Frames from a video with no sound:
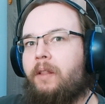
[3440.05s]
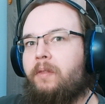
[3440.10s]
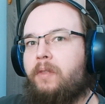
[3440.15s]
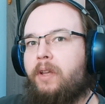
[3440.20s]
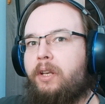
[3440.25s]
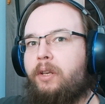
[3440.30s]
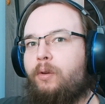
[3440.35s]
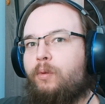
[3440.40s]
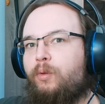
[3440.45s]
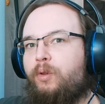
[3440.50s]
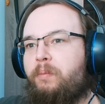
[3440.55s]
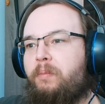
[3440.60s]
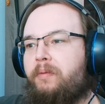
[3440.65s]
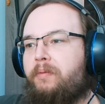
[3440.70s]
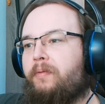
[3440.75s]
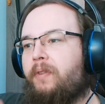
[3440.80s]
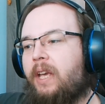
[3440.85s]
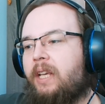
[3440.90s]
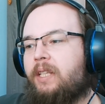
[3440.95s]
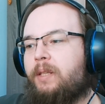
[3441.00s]
and then you would
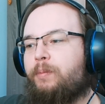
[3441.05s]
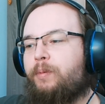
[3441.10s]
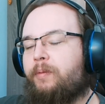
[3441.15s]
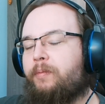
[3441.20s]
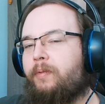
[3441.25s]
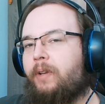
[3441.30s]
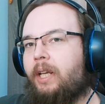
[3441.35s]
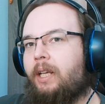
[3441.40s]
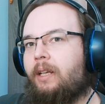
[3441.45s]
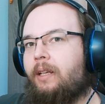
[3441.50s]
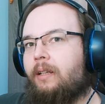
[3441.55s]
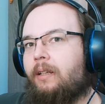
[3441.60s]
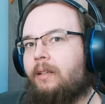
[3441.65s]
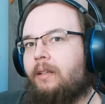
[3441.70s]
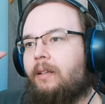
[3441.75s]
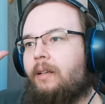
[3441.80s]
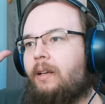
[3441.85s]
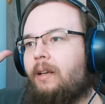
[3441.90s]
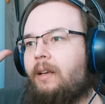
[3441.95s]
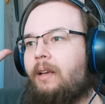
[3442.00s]
be faced with like a,
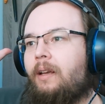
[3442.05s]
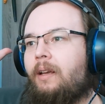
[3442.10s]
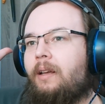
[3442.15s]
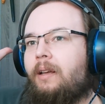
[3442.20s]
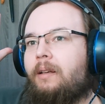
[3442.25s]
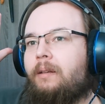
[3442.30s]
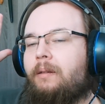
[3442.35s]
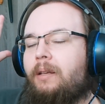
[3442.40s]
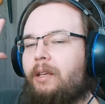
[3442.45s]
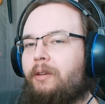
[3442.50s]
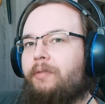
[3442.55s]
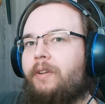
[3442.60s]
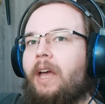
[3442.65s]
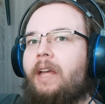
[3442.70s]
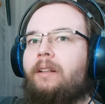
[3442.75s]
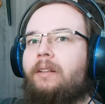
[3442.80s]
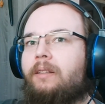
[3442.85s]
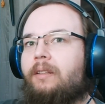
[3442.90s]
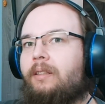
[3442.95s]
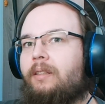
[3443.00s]
uh, a uh,
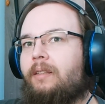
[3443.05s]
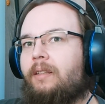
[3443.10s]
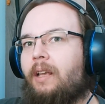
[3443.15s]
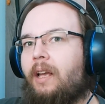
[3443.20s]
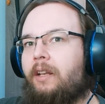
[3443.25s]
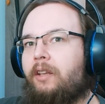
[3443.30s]
event.